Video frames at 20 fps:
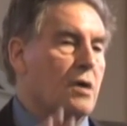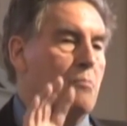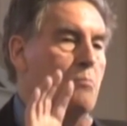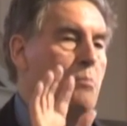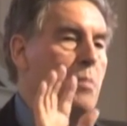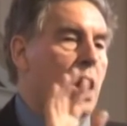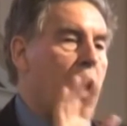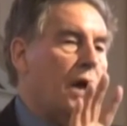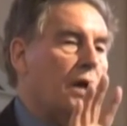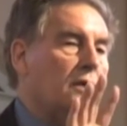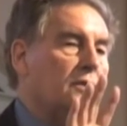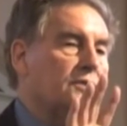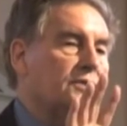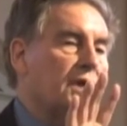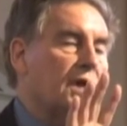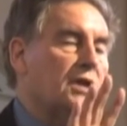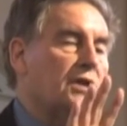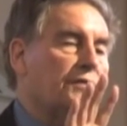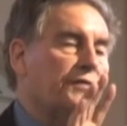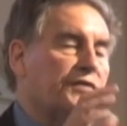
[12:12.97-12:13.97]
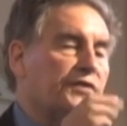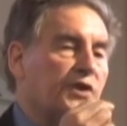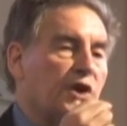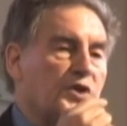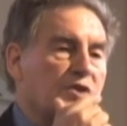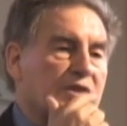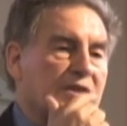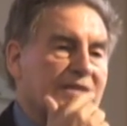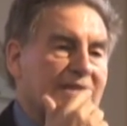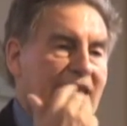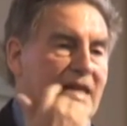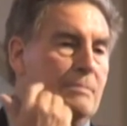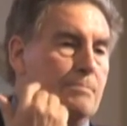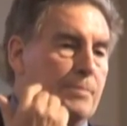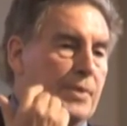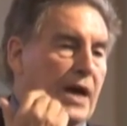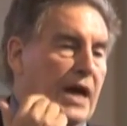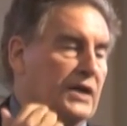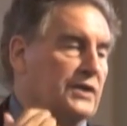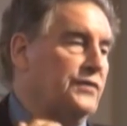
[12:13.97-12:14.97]
Mild dental fluorosis
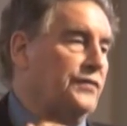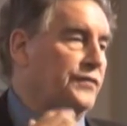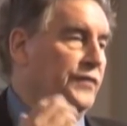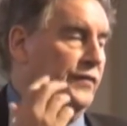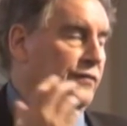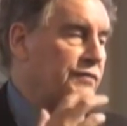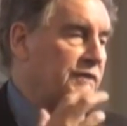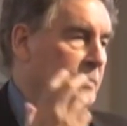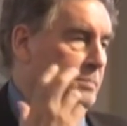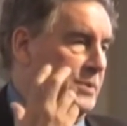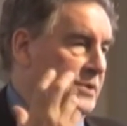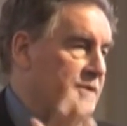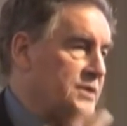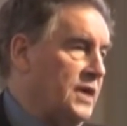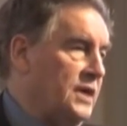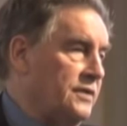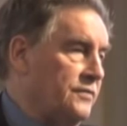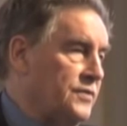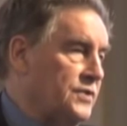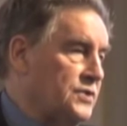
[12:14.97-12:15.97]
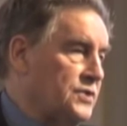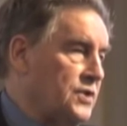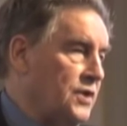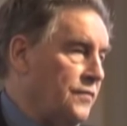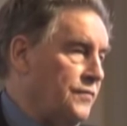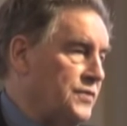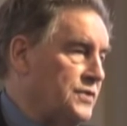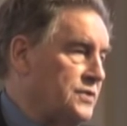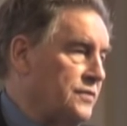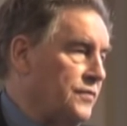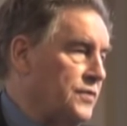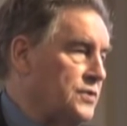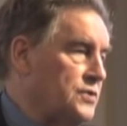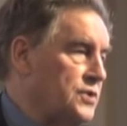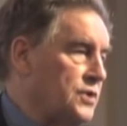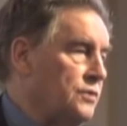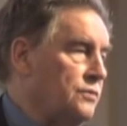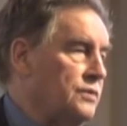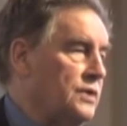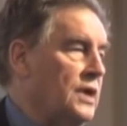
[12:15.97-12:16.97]
impacts 50% of the surface of the
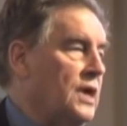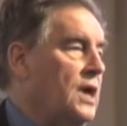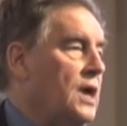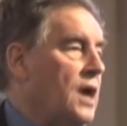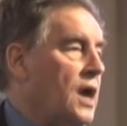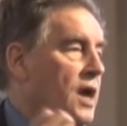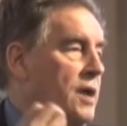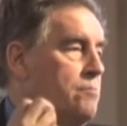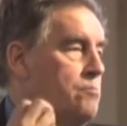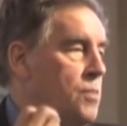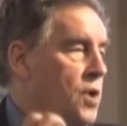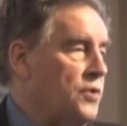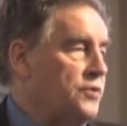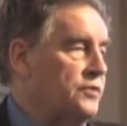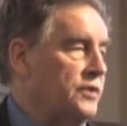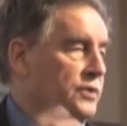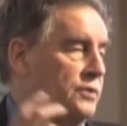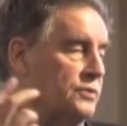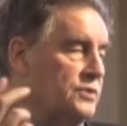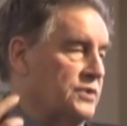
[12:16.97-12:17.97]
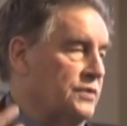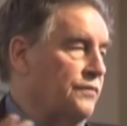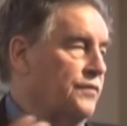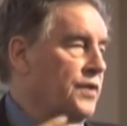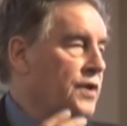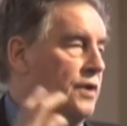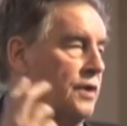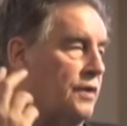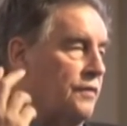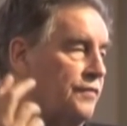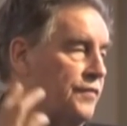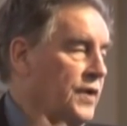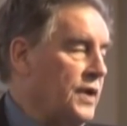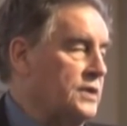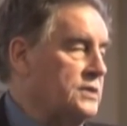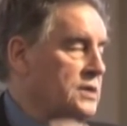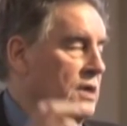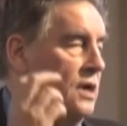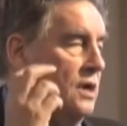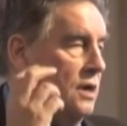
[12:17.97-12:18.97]
tooth, and moderate or severe
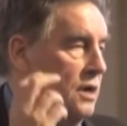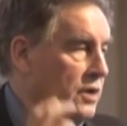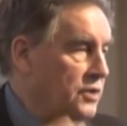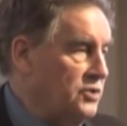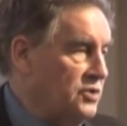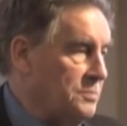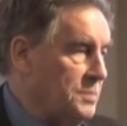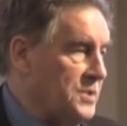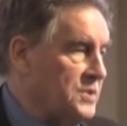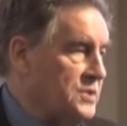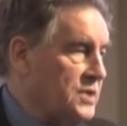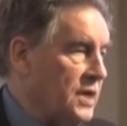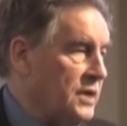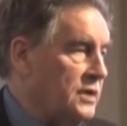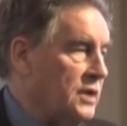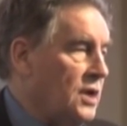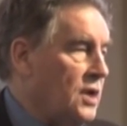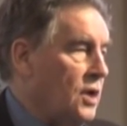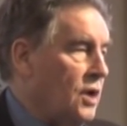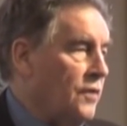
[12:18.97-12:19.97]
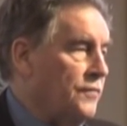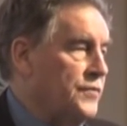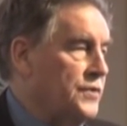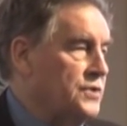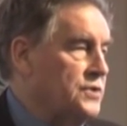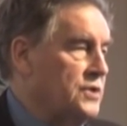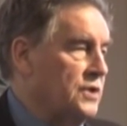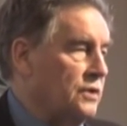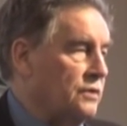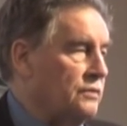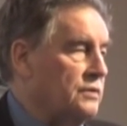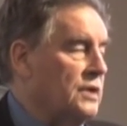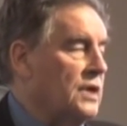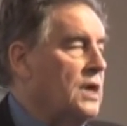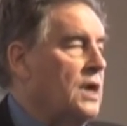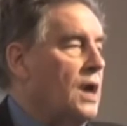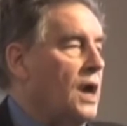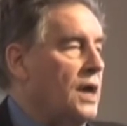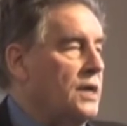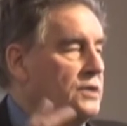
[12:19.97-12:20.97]
affects 100% of the
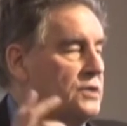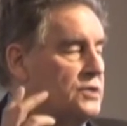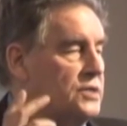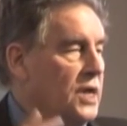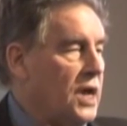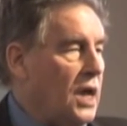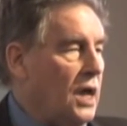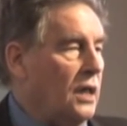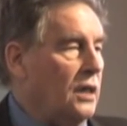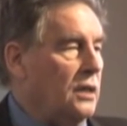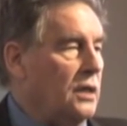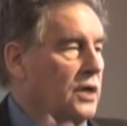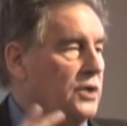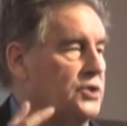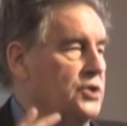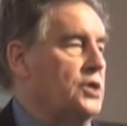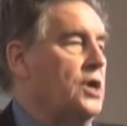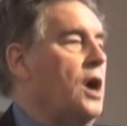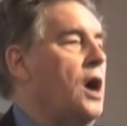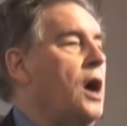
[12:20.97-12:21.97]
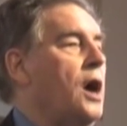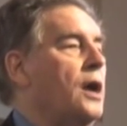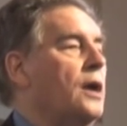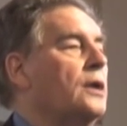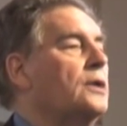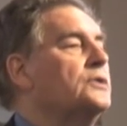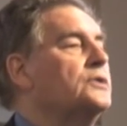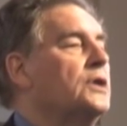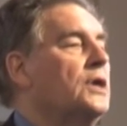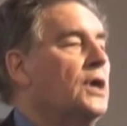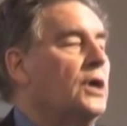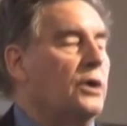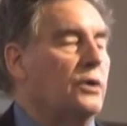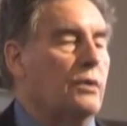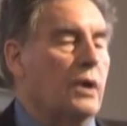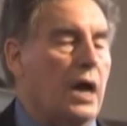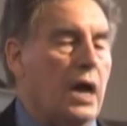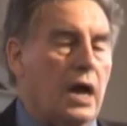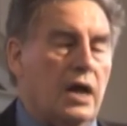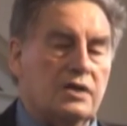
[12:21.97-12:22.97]
tooth. And tell a child
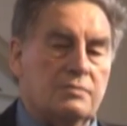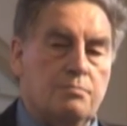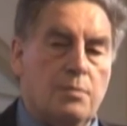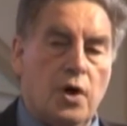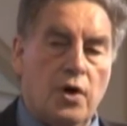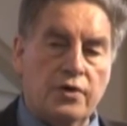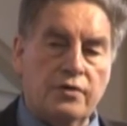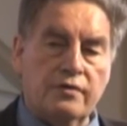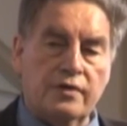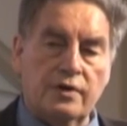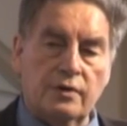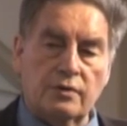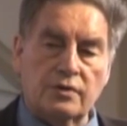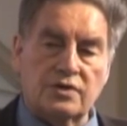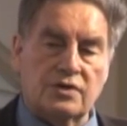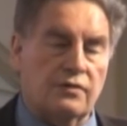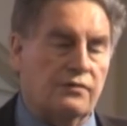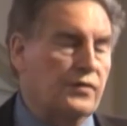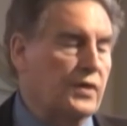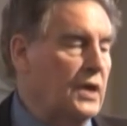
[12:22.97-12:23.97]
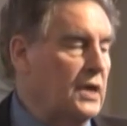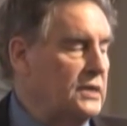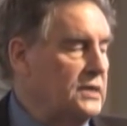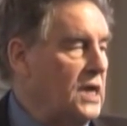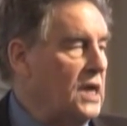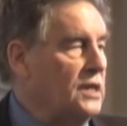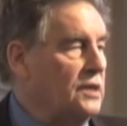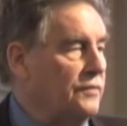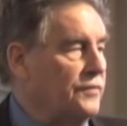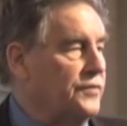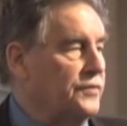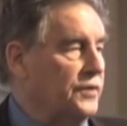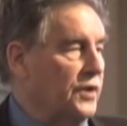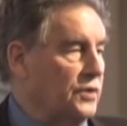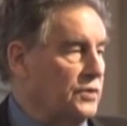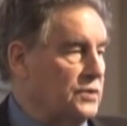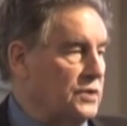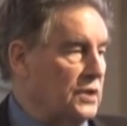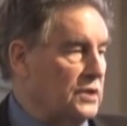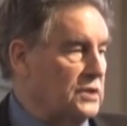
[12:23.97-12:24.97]
who has moderate or severe dental
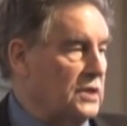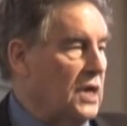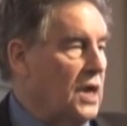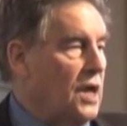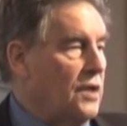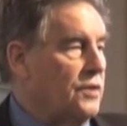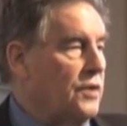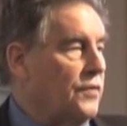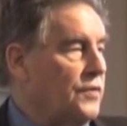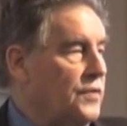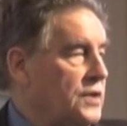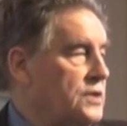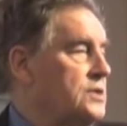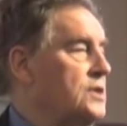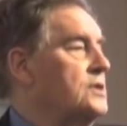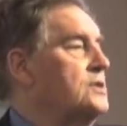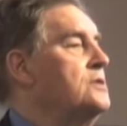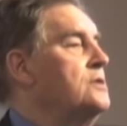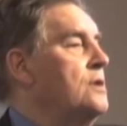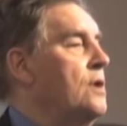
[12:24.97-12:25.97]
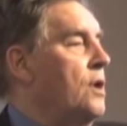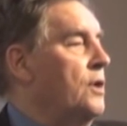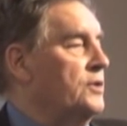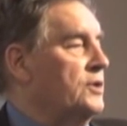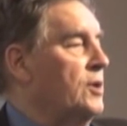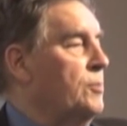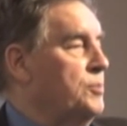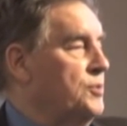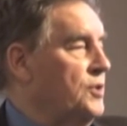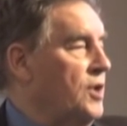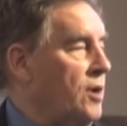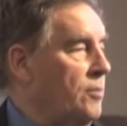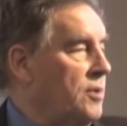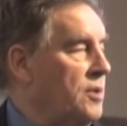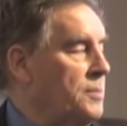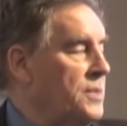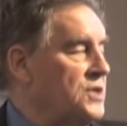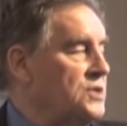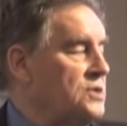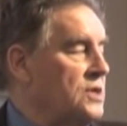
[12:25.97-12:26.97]
fluorosis that this is not a
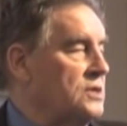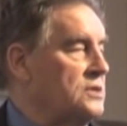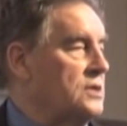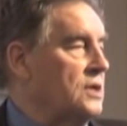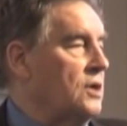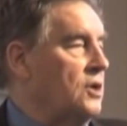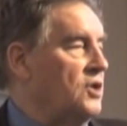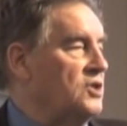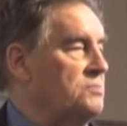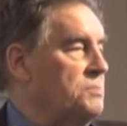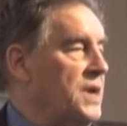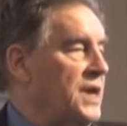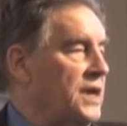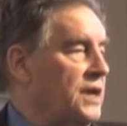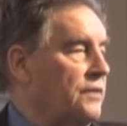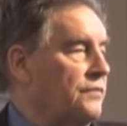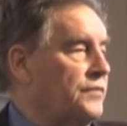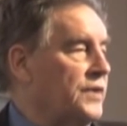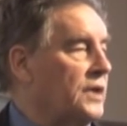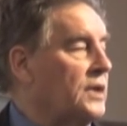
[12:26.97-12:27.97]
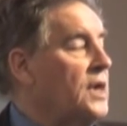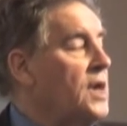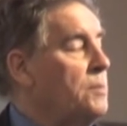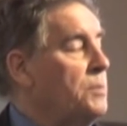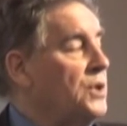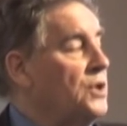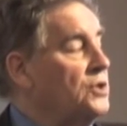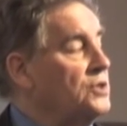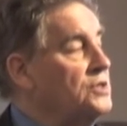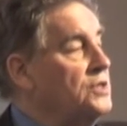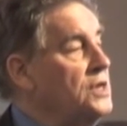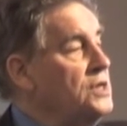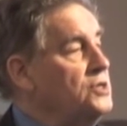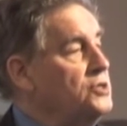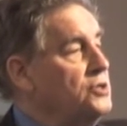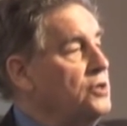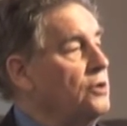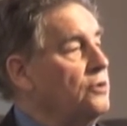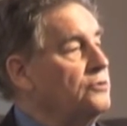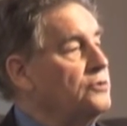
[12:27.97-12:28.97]
problem, it's just a cosmetic effect. Because
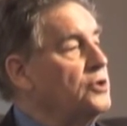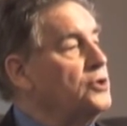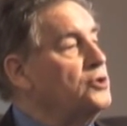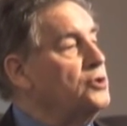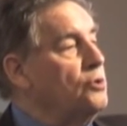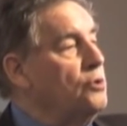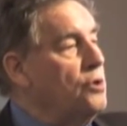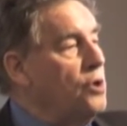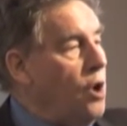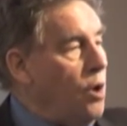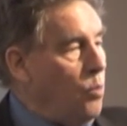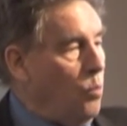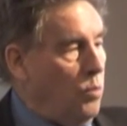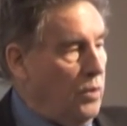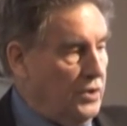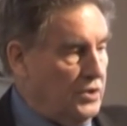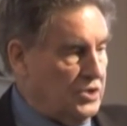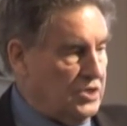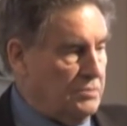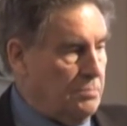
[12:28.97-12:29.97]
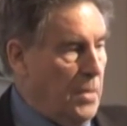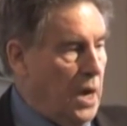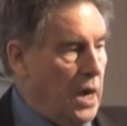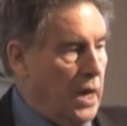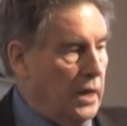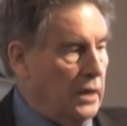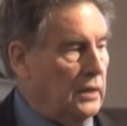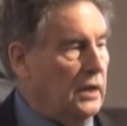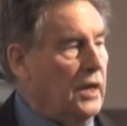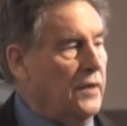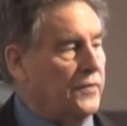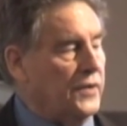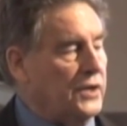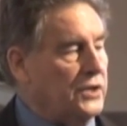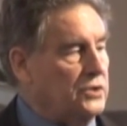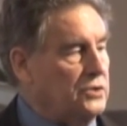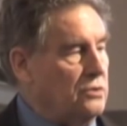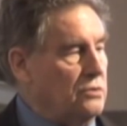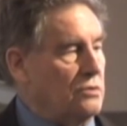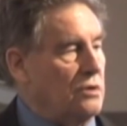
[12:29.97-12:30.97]
these children do not want to smile,
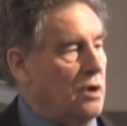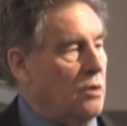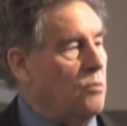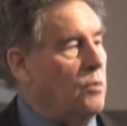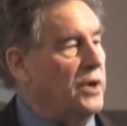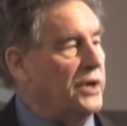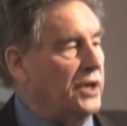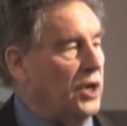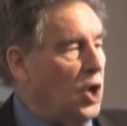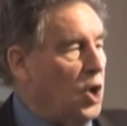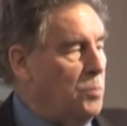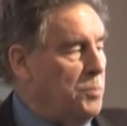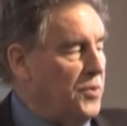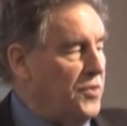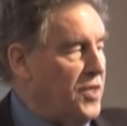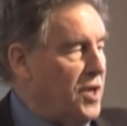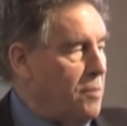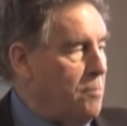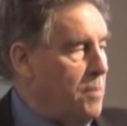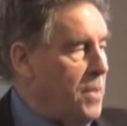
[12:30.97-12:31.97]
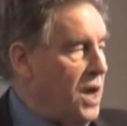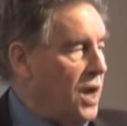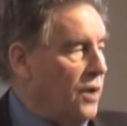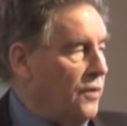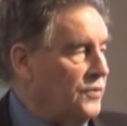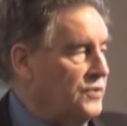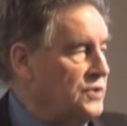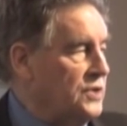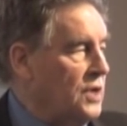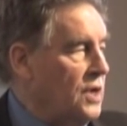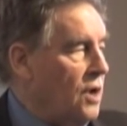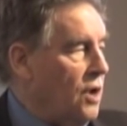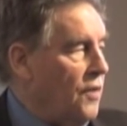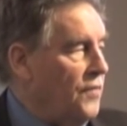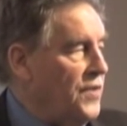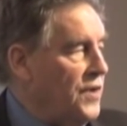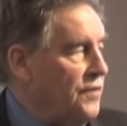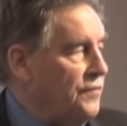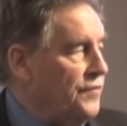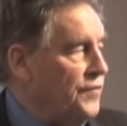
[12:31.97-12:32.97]
they do not want to open their mouths
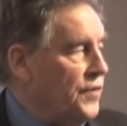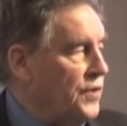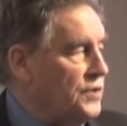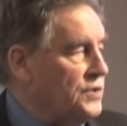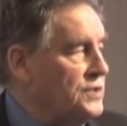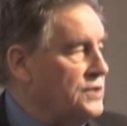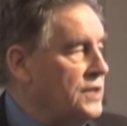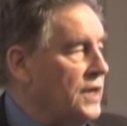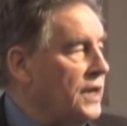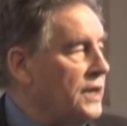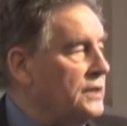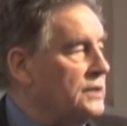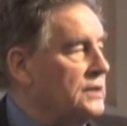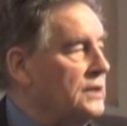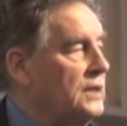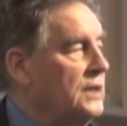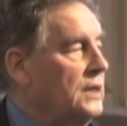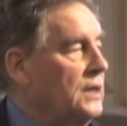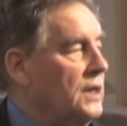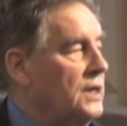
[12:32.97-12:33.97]
on their first date.